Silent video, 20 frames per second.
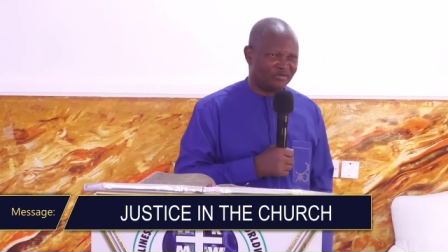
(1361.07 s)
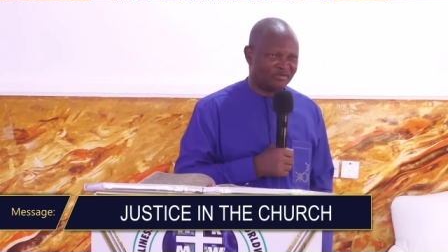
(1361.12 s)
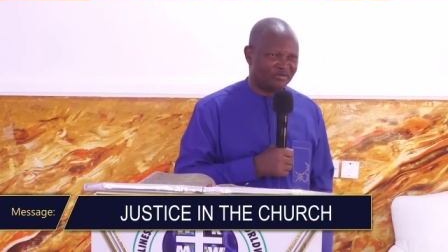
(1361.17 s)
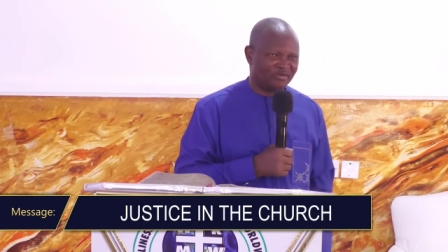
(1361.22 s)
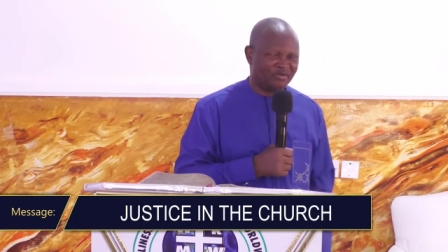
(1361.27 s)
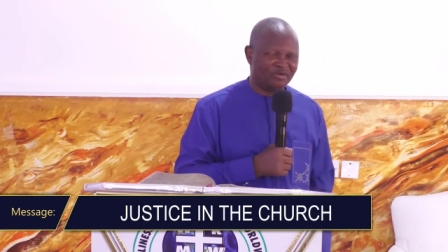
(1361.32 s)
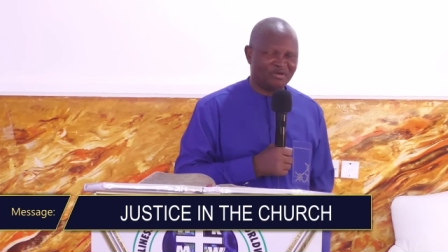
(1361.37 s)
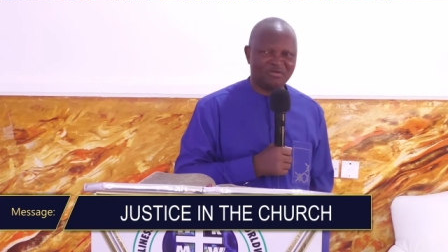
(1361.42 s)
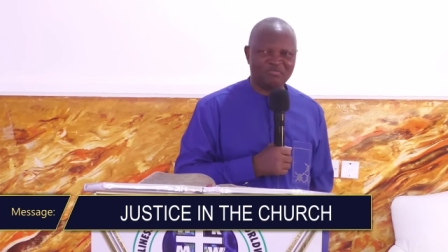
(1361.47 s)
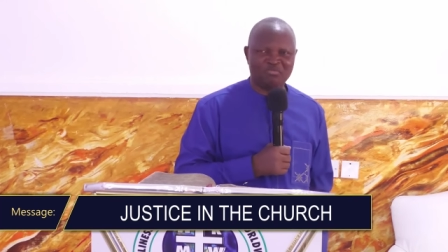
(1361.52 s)

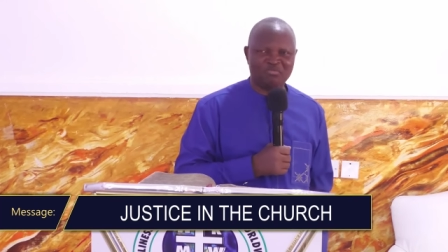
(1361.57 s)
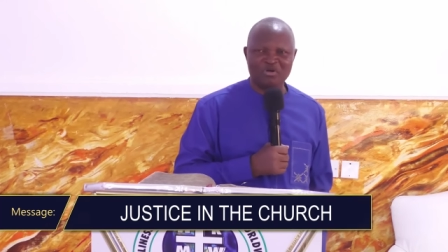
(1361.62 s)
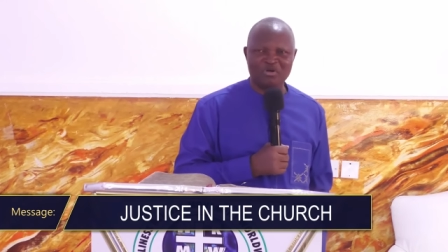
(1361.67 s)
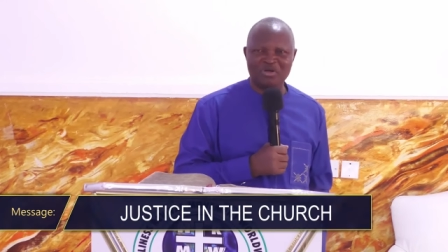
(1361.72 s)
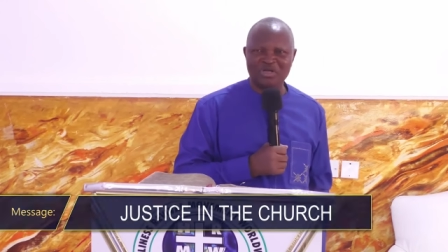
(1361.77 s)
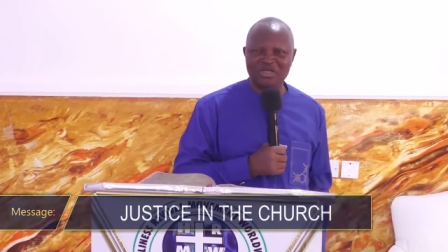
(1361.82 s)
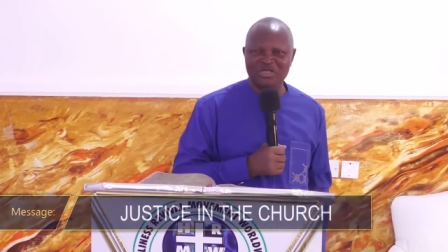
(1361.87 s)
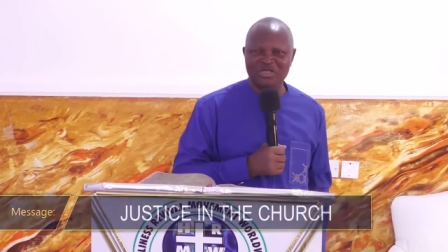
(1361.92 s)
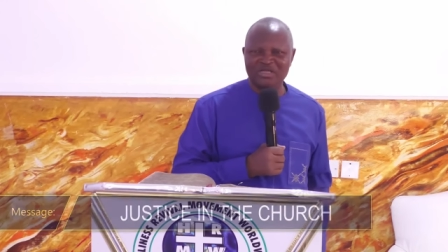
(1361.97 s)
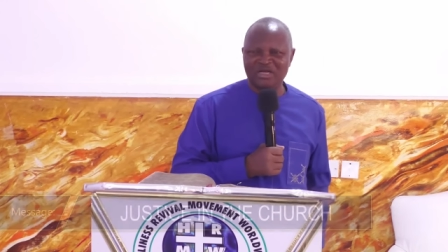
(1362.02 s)
not
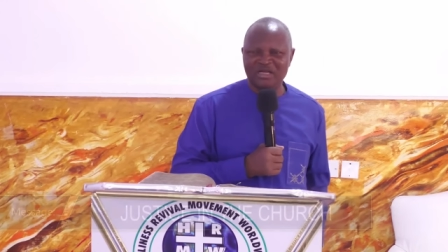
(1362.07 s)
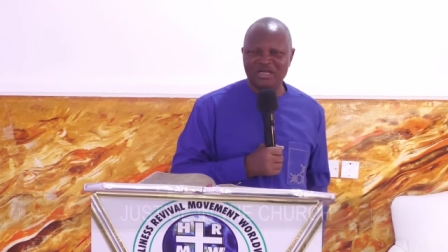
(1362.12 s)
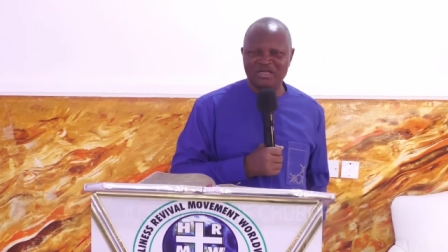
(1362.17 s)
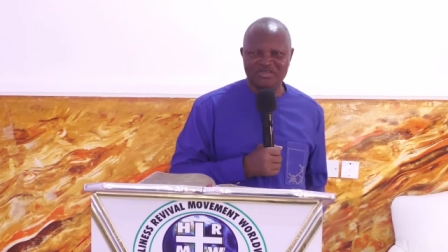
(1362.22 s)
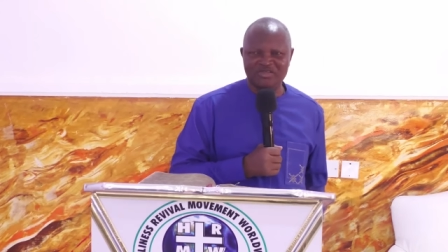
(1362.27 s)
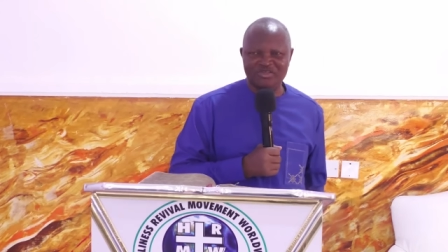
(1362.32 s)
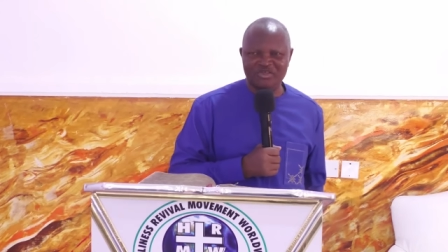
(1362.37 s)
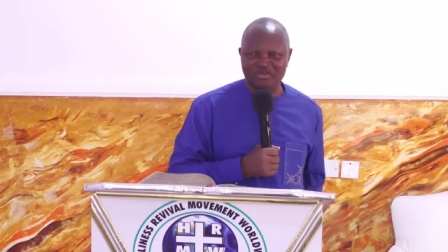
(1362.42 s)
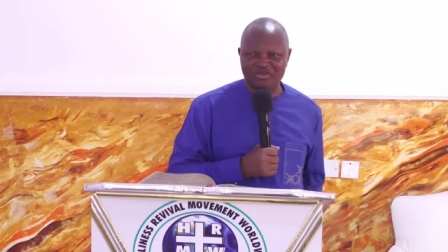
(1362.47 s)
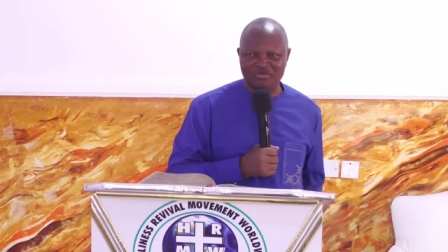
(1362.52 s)
political
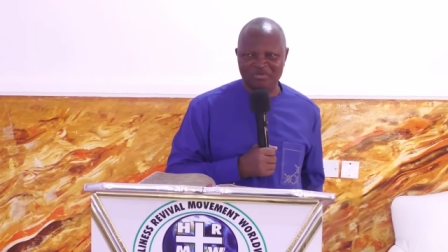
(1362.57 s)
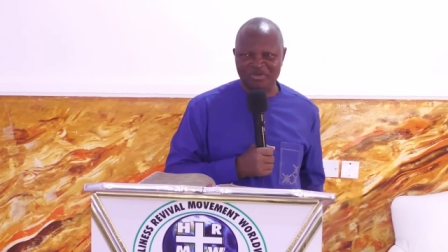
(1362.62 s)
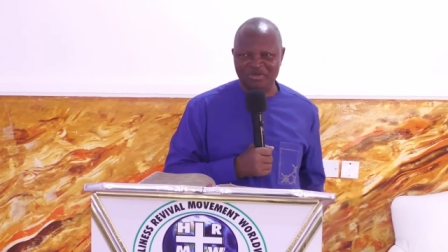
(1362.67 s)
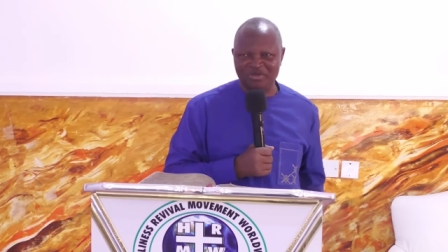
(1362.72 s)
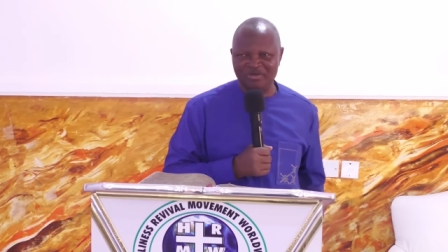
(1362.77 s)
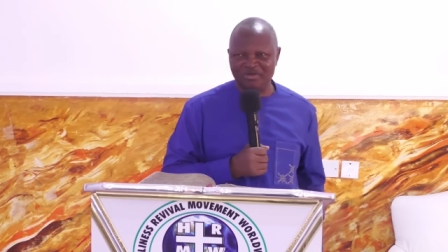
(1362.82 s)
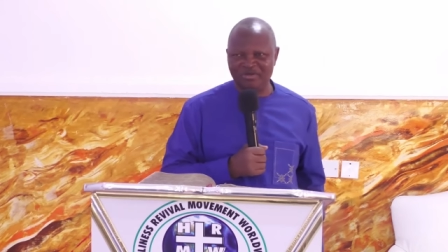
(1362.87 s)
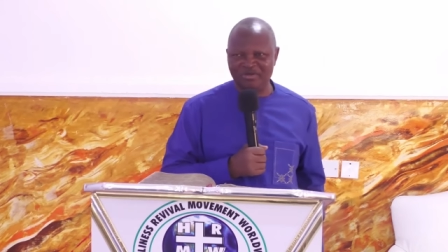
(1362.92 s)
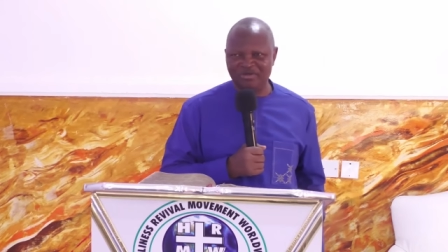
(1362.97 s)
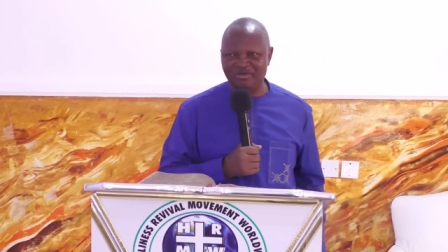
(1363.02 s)
judgment,
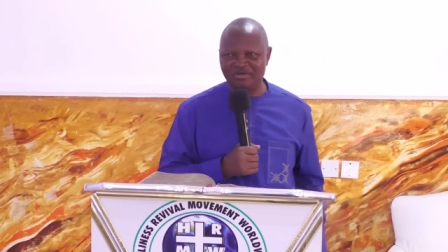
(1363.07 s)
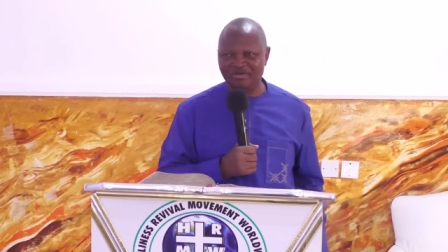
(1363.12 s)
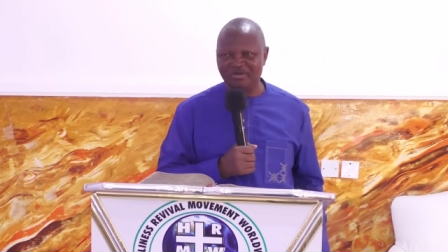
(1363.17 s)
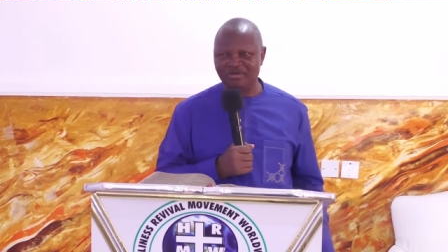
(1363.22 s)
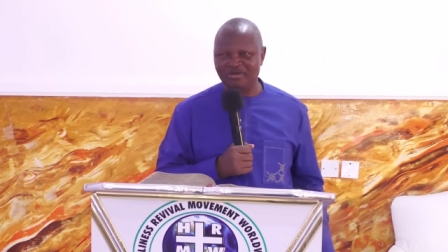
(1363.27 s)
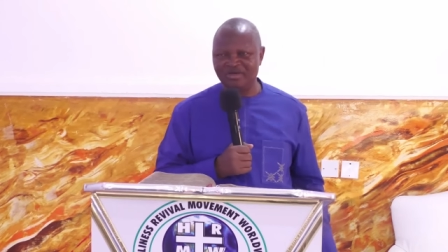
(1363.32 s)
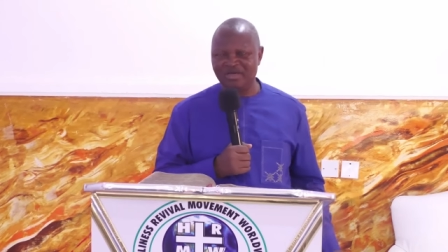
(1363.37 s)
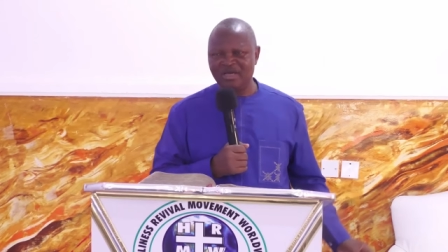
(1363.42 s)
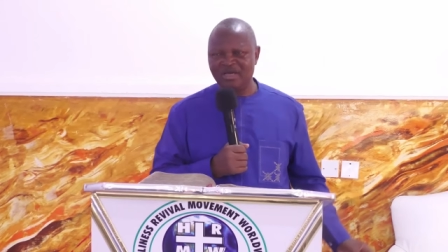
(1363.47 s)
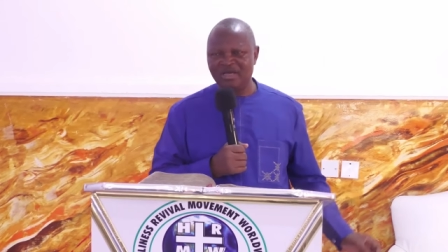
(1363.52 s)

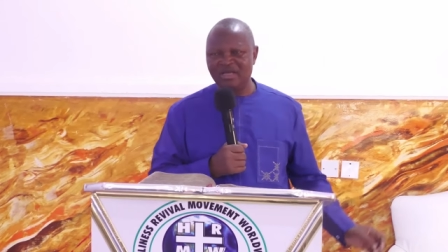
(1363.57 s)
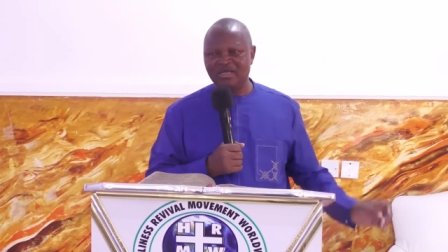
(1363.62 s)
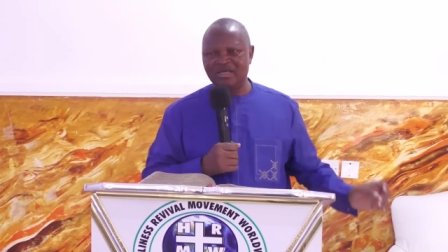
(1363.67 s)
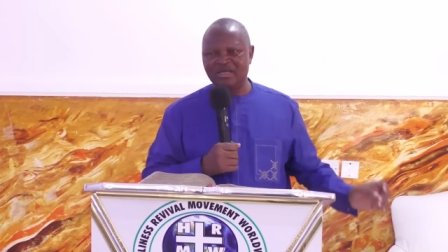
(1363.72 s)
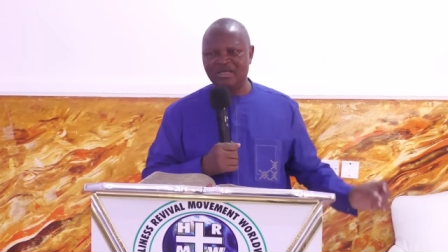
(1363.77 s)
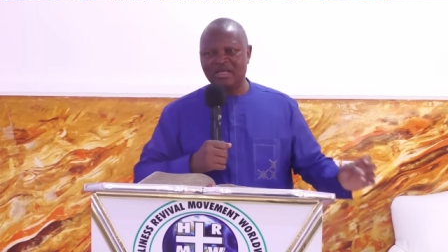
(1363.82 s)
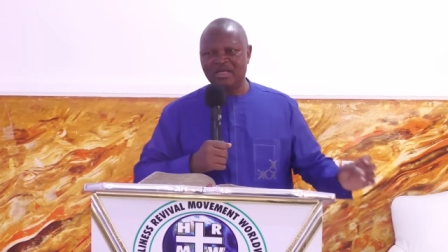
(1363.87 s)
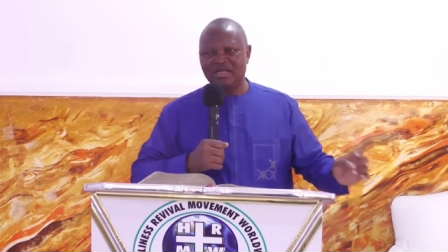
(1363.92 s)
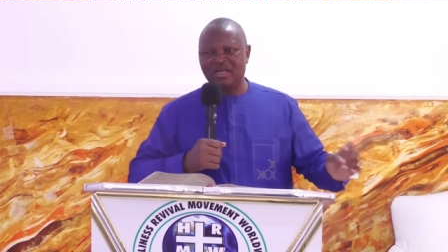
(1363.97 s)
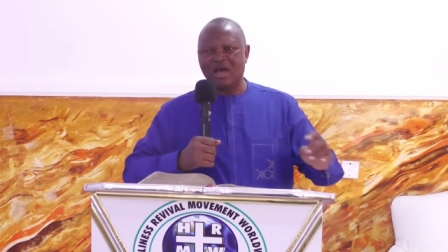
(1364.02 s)

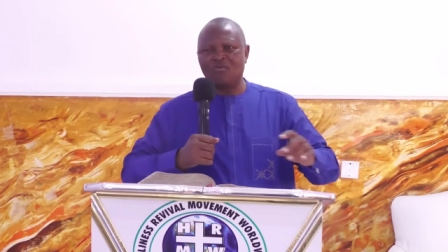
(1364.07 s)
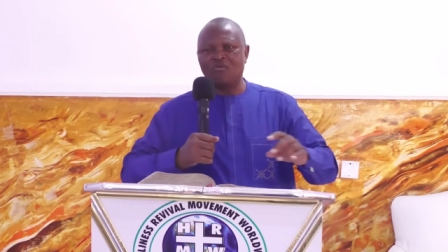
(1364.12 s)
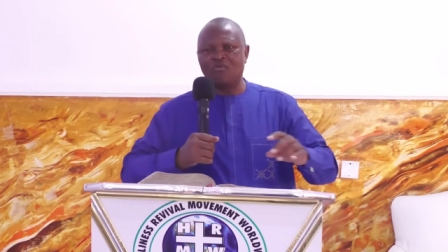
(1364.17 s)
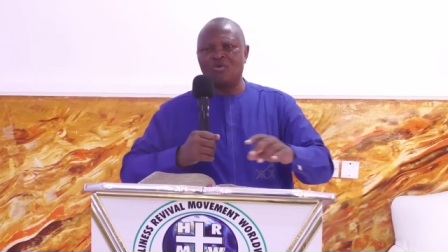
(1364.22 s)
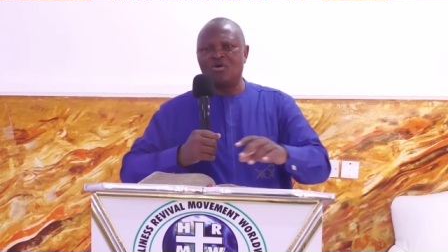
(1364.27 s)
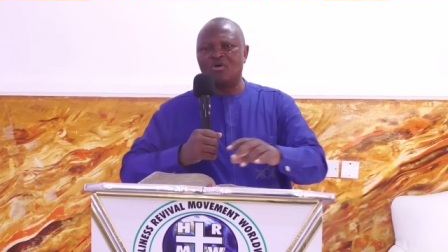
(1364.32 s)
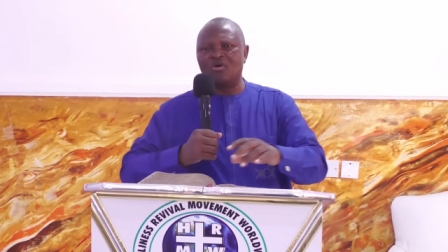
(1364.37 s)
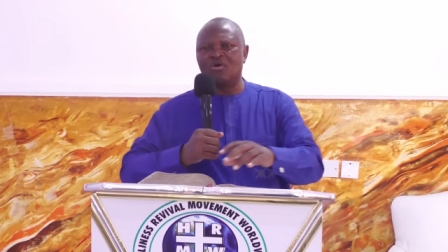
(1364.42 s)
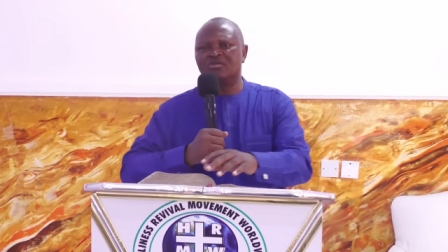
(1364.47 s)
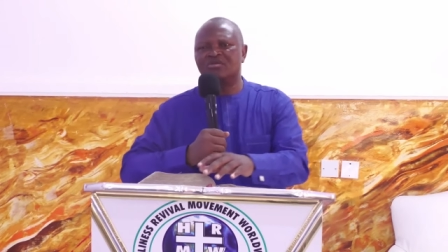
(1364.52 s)
that
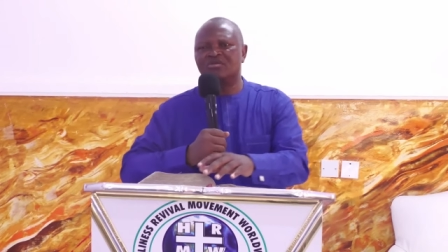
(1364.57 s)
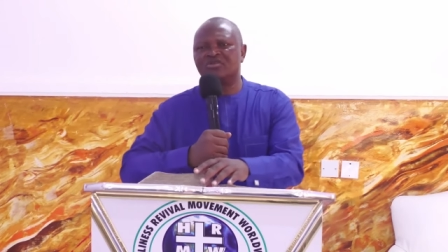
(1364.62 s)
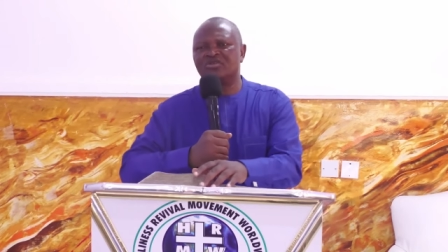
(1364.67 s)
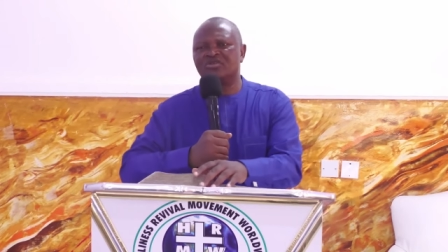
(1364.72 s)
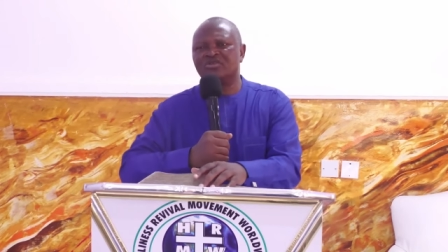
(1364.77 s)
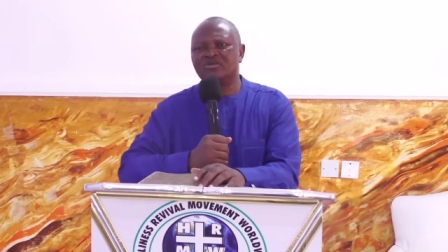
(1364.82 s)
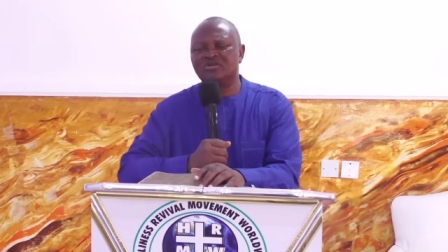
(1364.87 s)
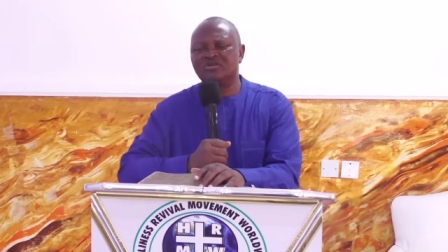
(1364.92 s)
awards